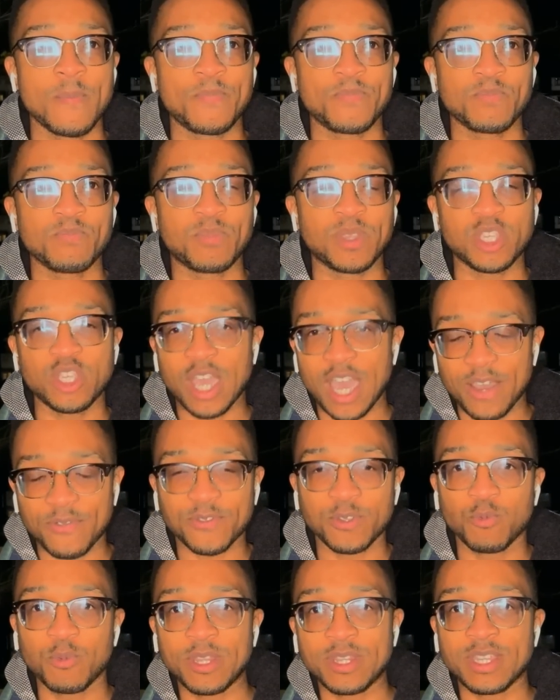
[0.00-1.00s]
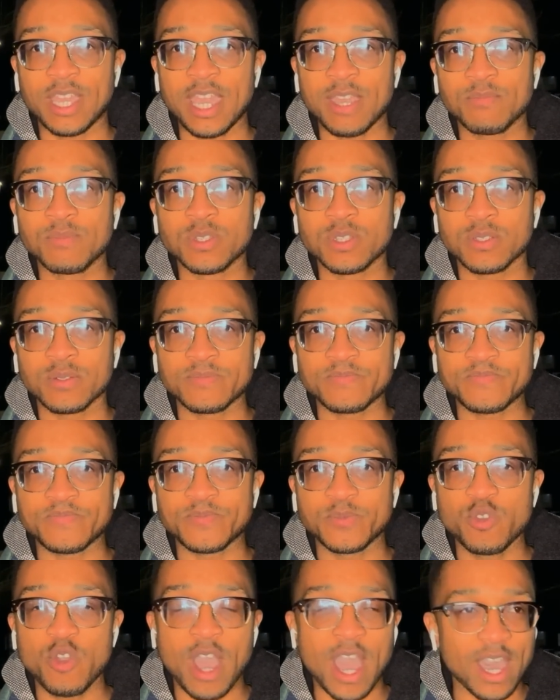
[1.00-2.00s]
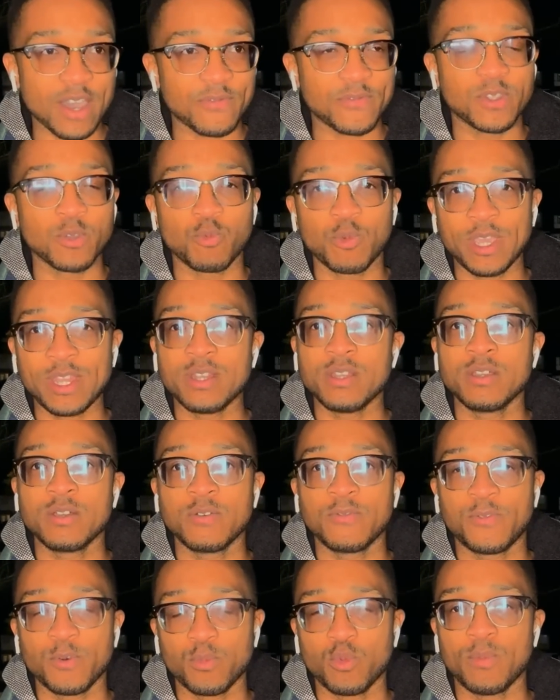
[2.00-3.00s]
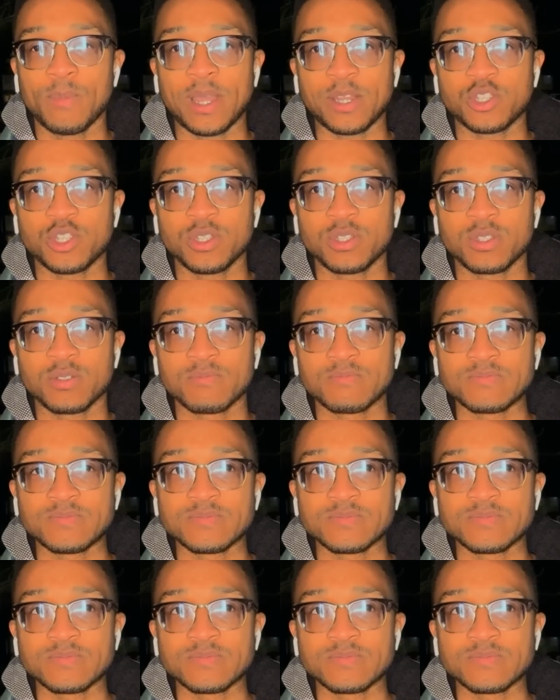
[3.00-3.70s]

But you have to win games. You have to win football matches.